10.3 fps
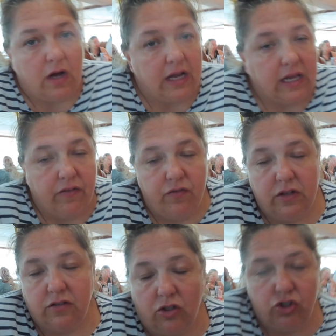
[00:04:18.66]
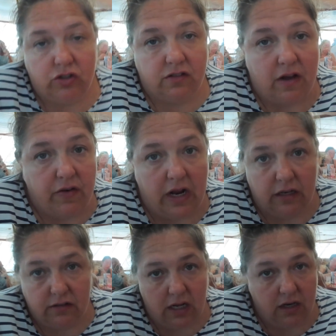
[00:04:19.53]
I give this lunch a 7 out
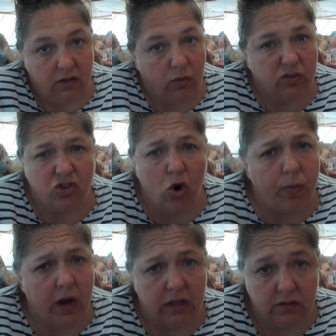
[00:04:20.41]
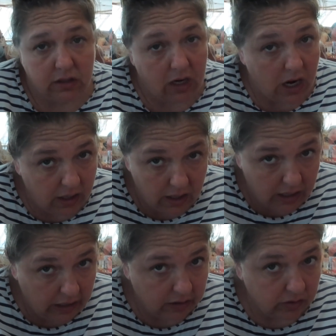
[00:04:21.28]
of 10. There was no pasta guy
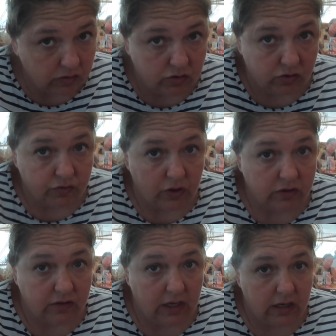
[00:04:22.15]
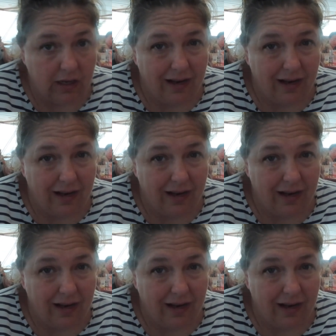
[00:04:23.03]
today. It was very sad.